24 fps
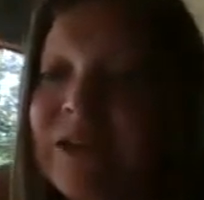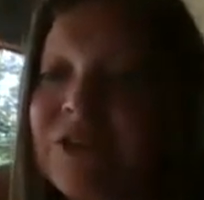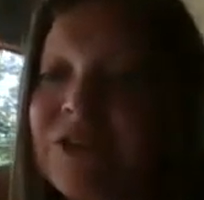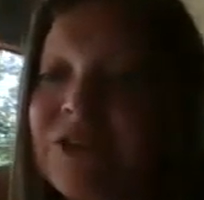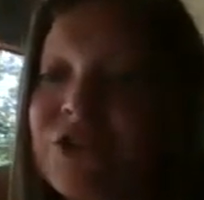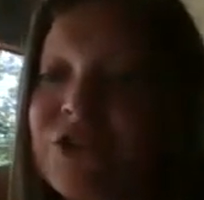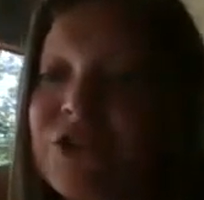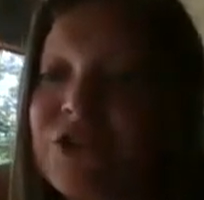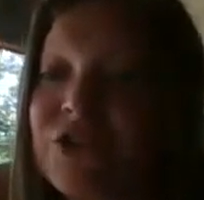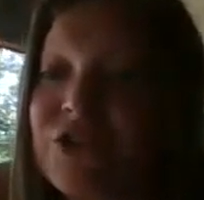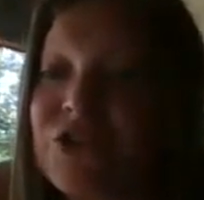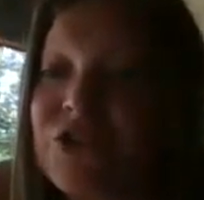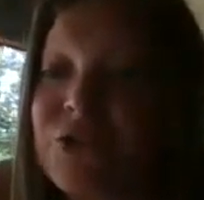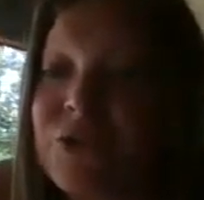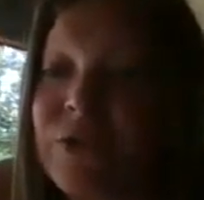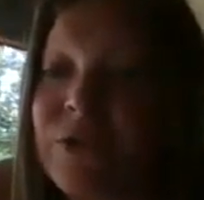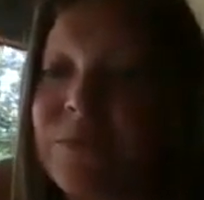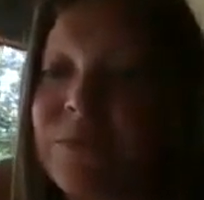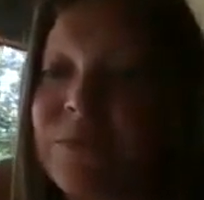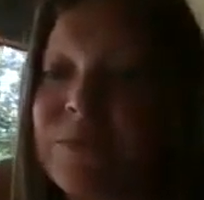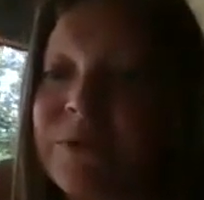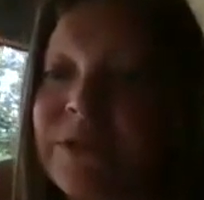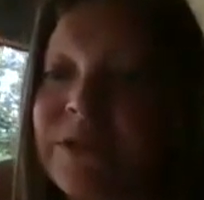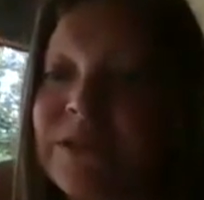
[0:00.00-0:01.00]
Just do
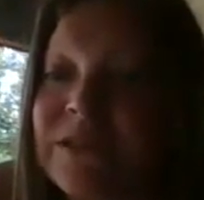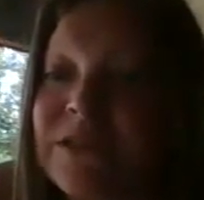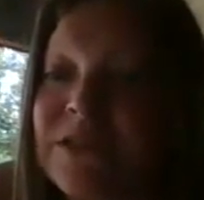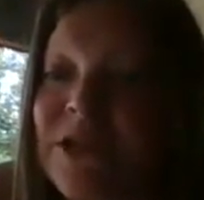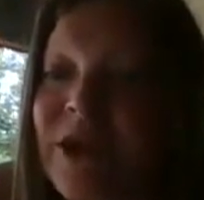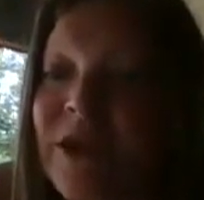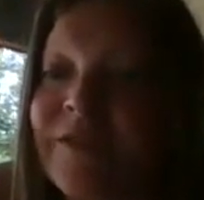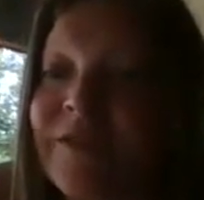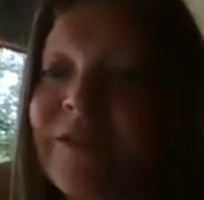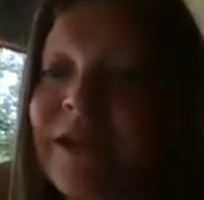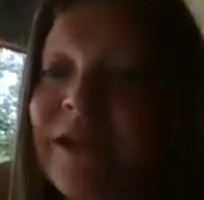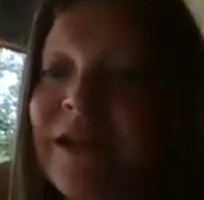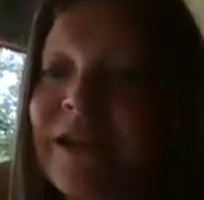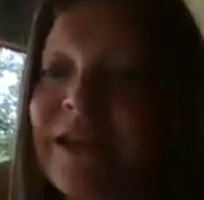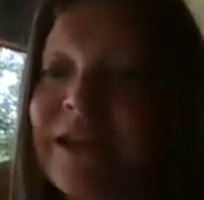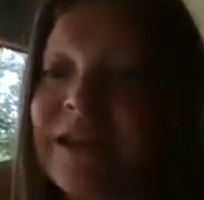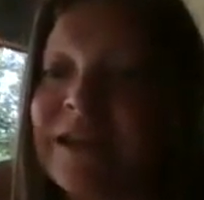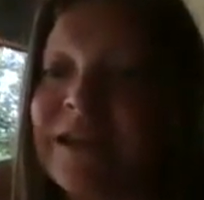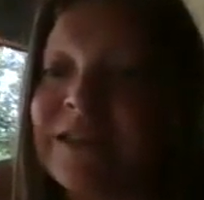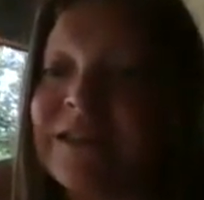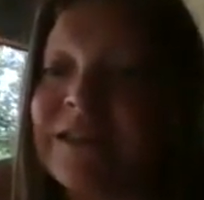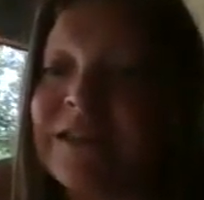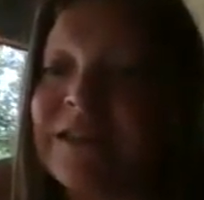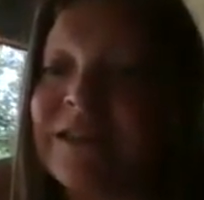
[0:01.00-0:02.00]
it, but it's not that
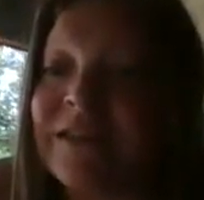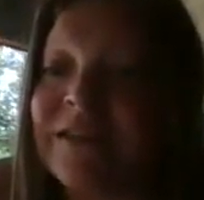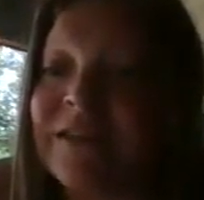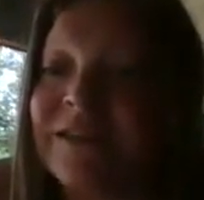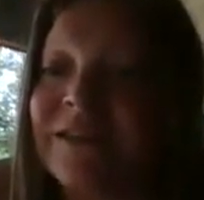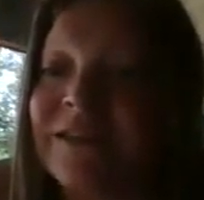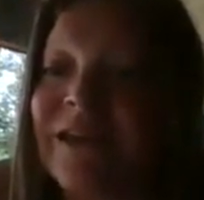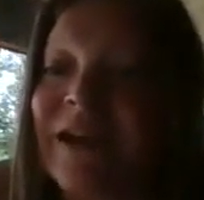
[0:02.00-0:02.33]
easy.